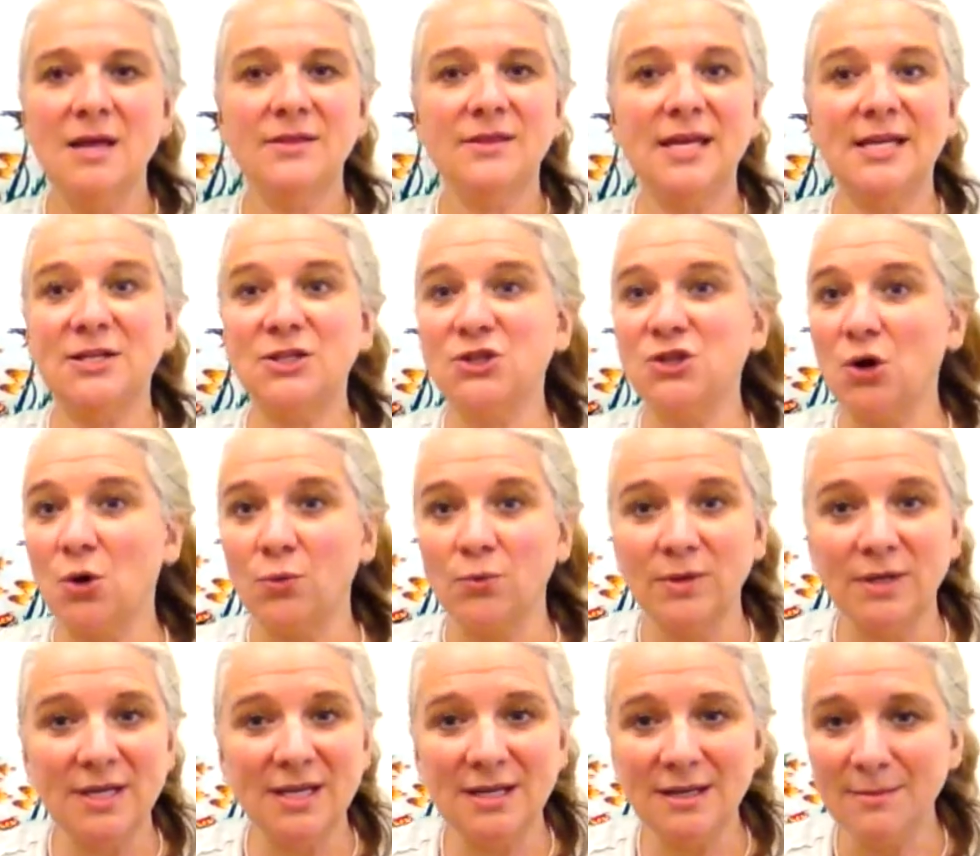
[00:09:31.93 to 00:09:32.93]
They
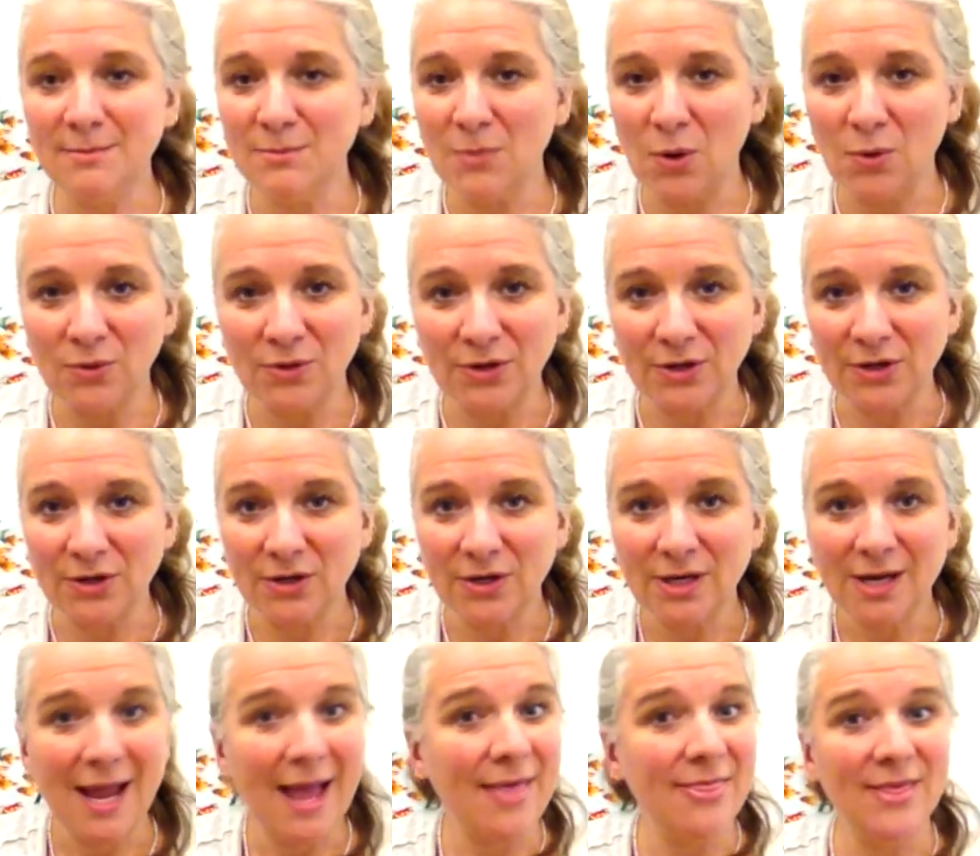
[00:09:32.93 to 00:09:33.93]
don't need a motor
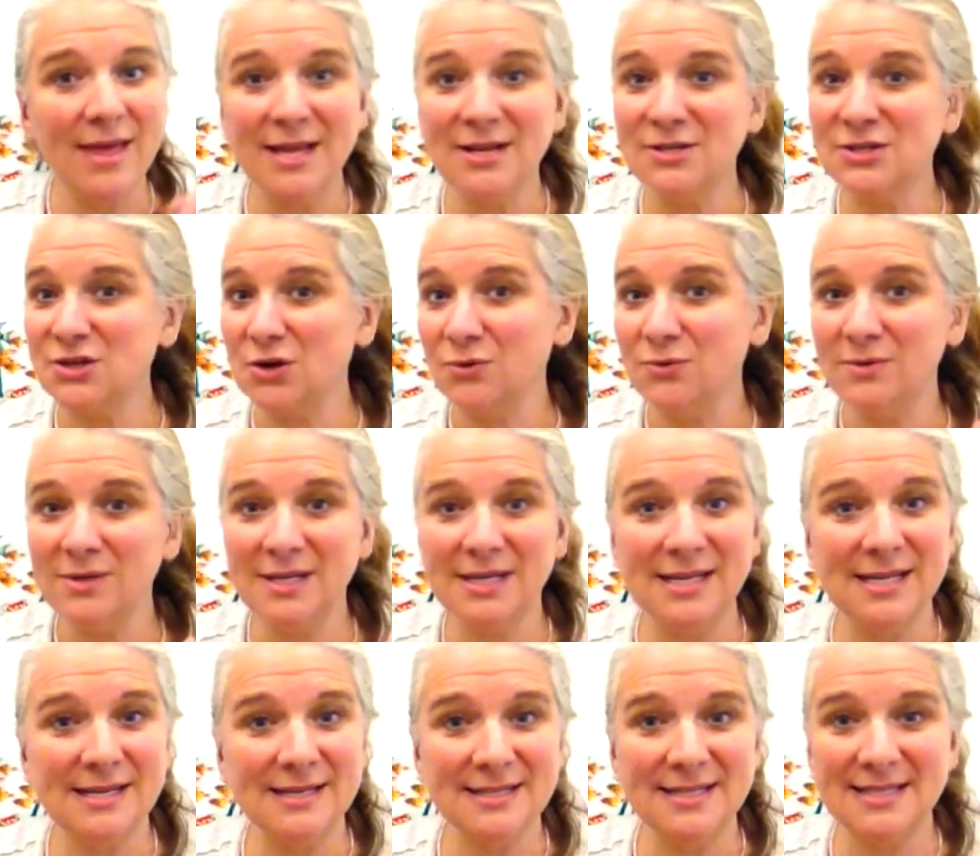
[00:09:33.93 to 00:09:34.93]
and they don't
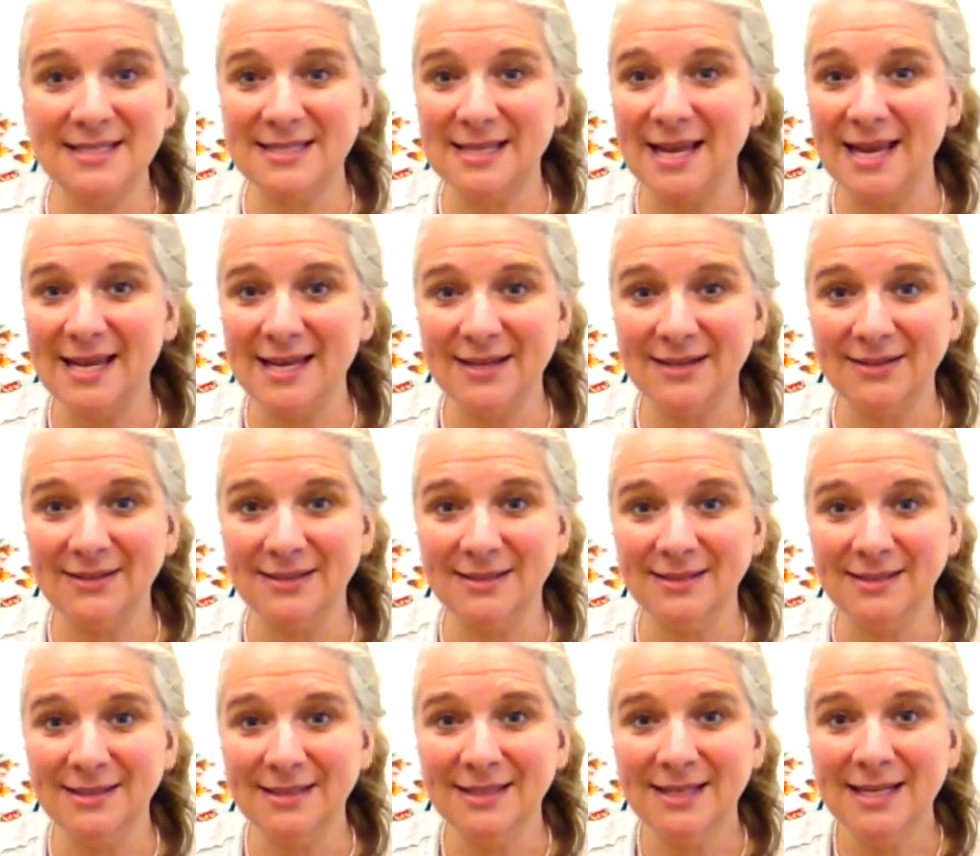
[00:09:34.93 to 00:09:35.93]
need a
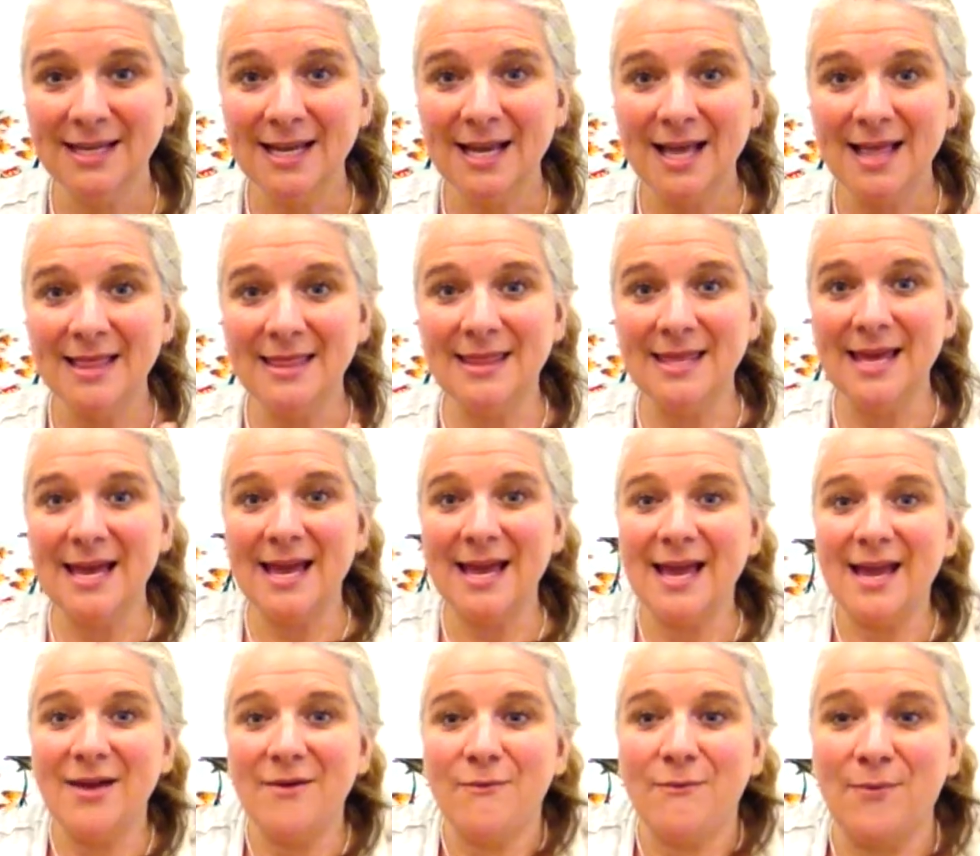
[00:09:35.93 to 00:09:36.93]
sail.
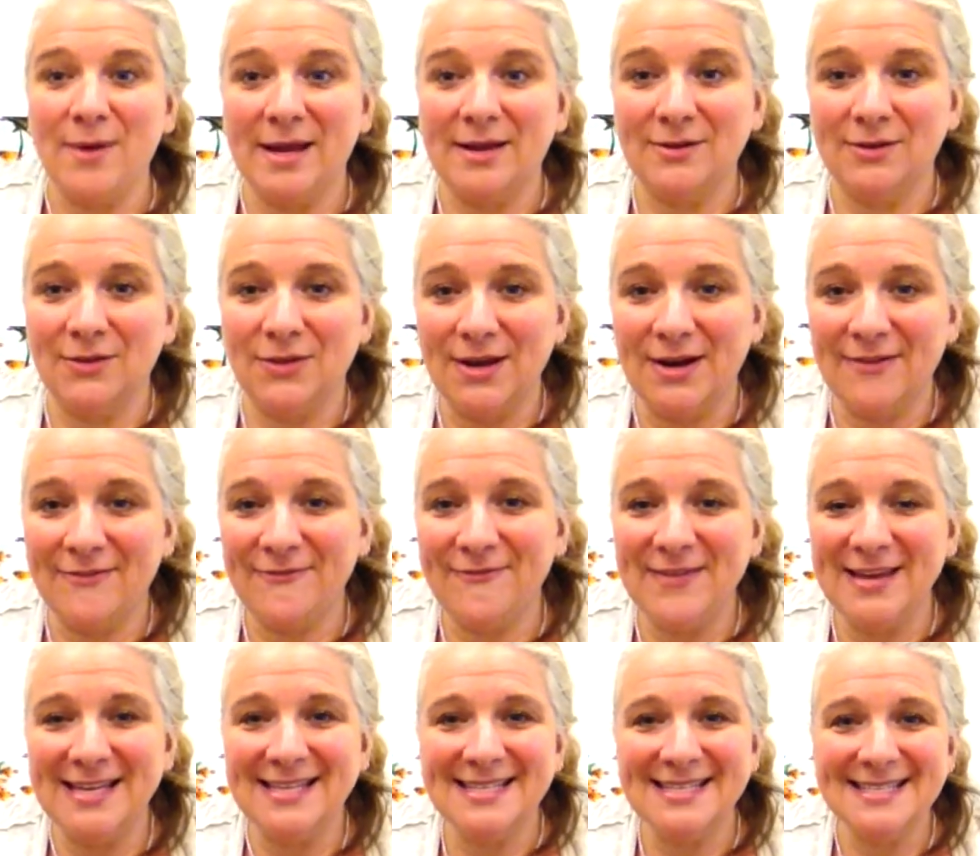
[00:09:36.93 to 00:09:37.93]
They wiggle their
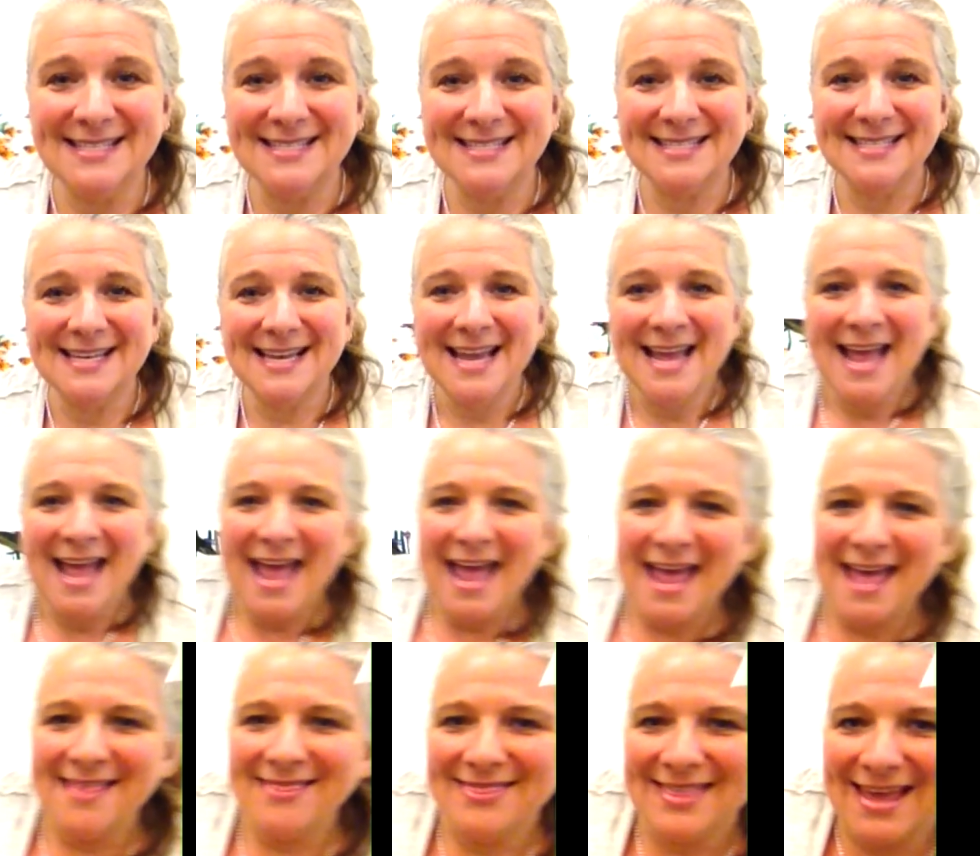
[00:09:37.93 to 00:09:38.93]
fins
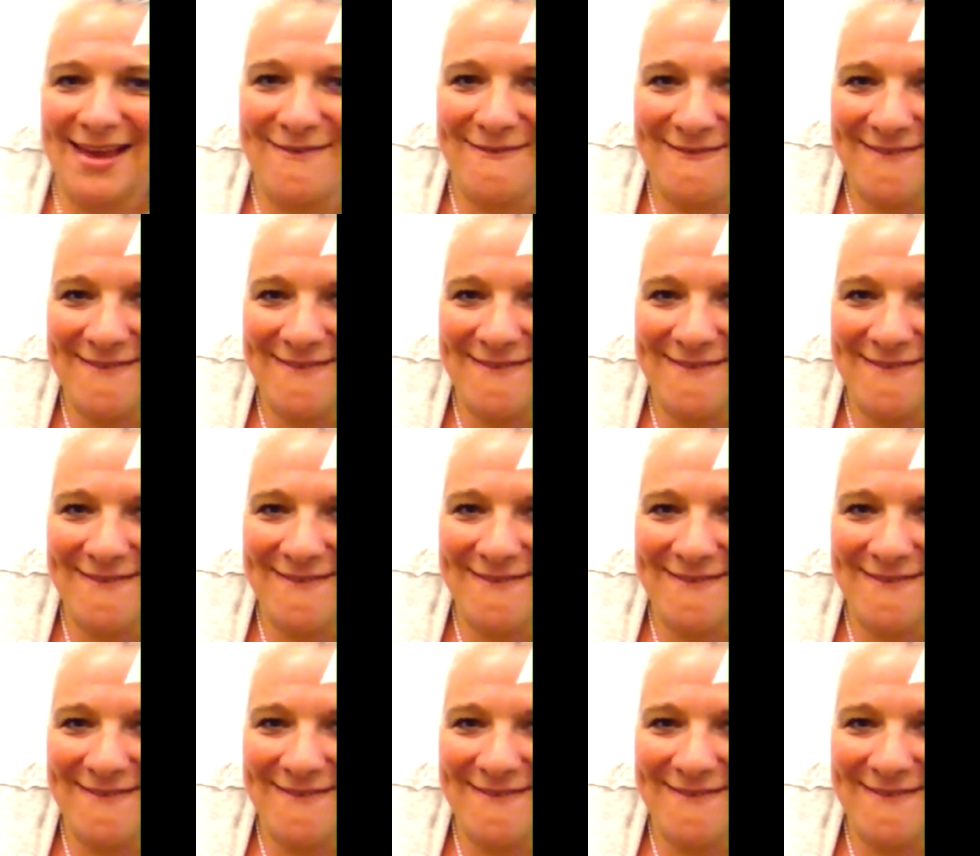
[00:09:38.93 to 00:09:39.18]
and they